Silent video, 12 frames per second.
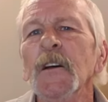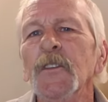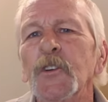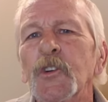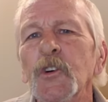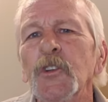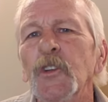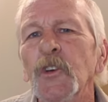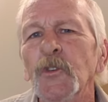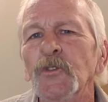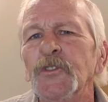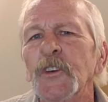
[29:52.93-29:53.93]
the good
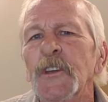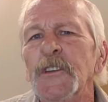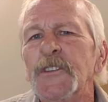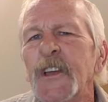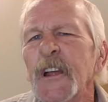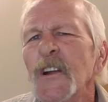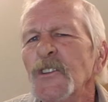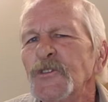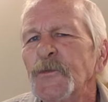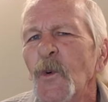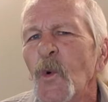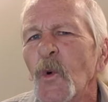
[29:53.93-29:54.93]
news that He
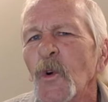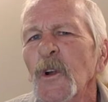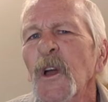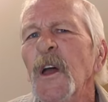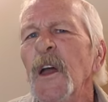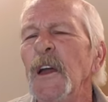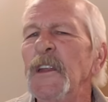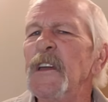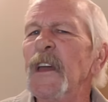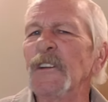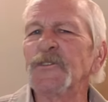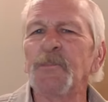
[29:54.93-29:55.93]
cares for and
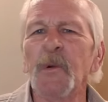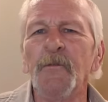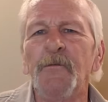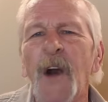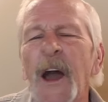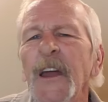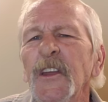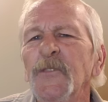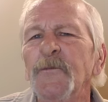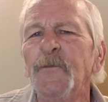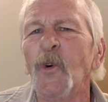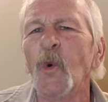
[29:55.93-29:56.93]
He has
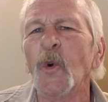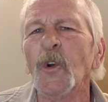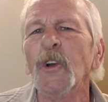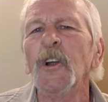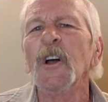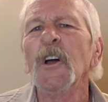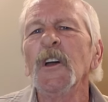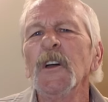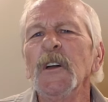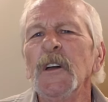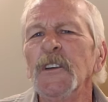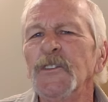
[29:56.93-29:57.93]
provided for
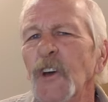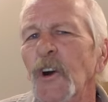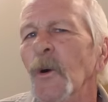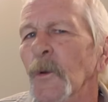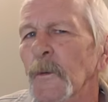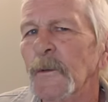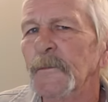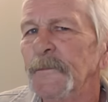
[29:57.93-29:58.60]
his own.